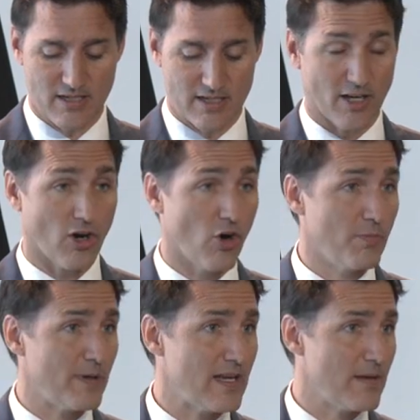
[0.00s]
and our
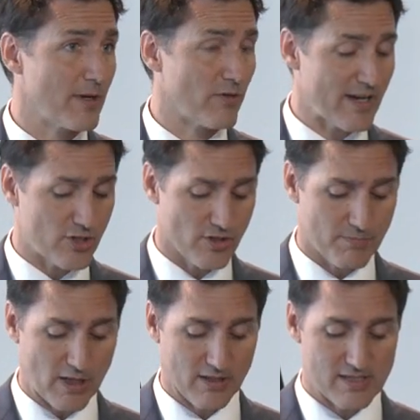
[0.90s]
open immigration
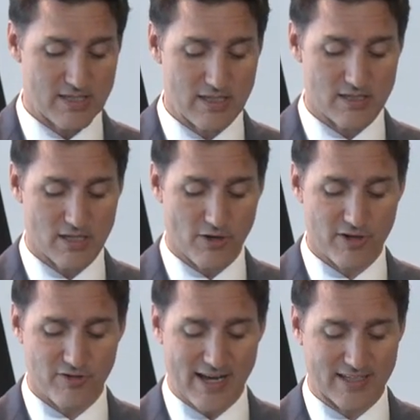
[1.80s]
policies are
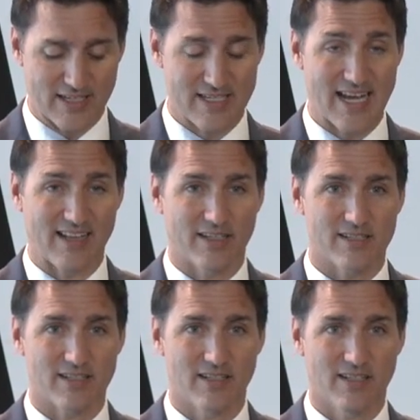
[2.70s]
attracting
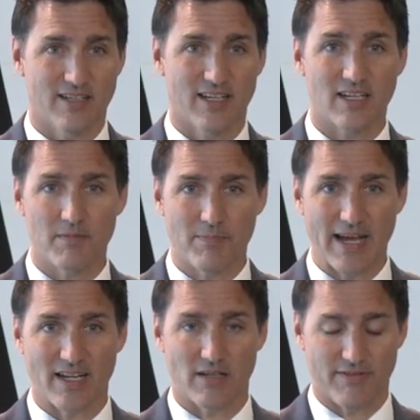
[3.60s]
talent in
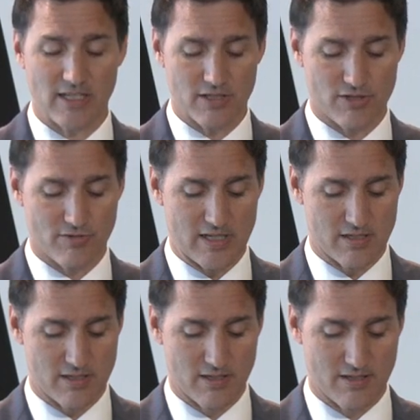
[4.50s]
competitive industries.